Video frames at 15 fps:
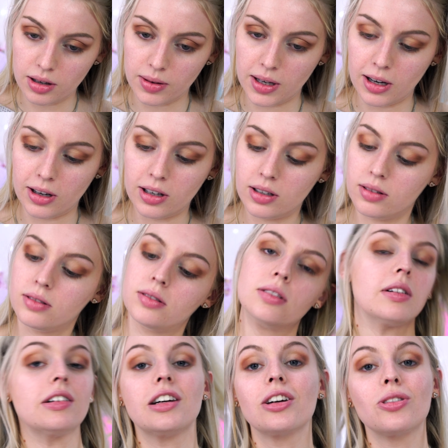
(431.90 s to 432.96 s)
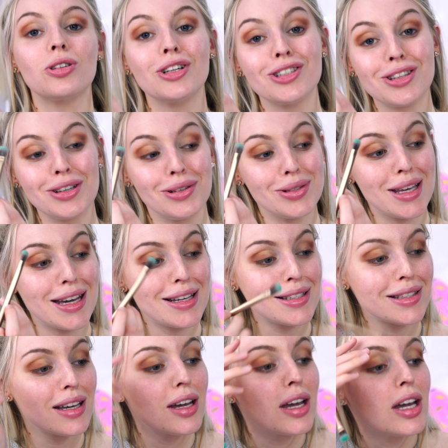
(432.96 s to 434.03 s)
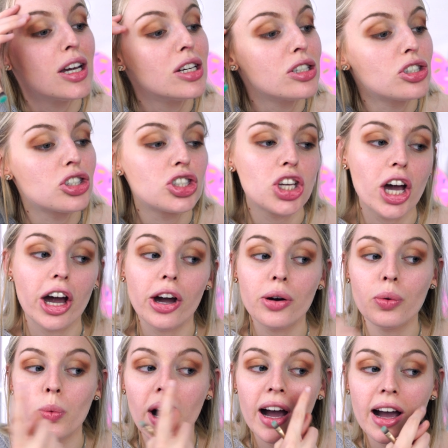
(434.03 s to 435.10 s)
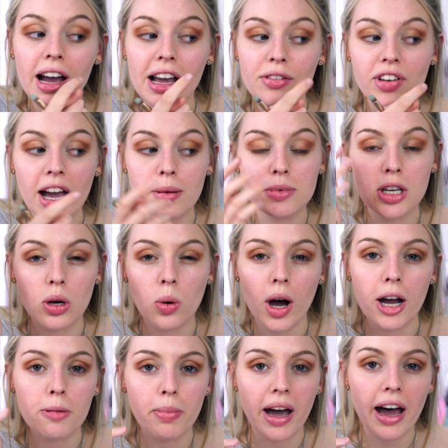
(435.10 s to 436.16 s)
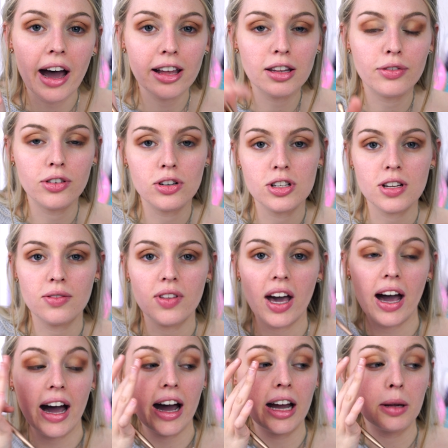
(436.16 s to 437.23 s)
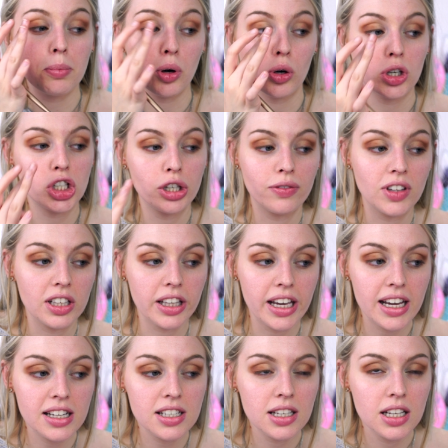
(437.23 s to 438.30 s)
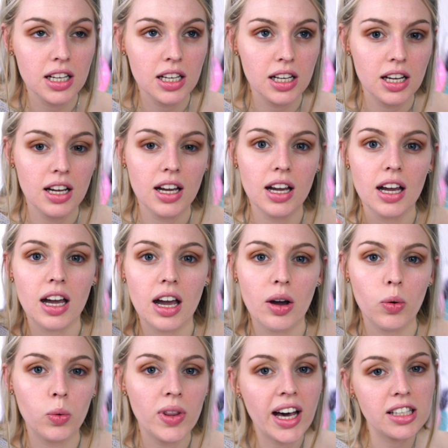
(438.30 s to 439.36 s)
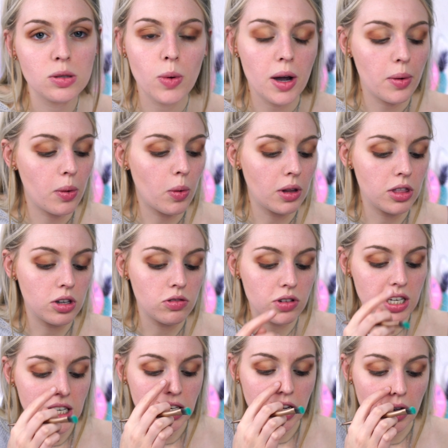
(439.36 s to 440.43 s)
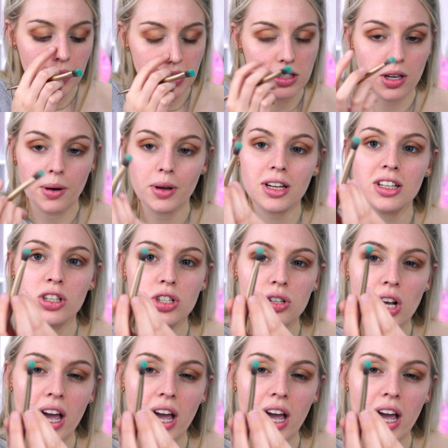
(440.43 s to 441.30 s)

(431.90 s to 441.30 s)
we are. I always lose this. So where I've kept it quite bare, the front of the eye portion of the lid, well, that's where we want the green going. So I'm gonna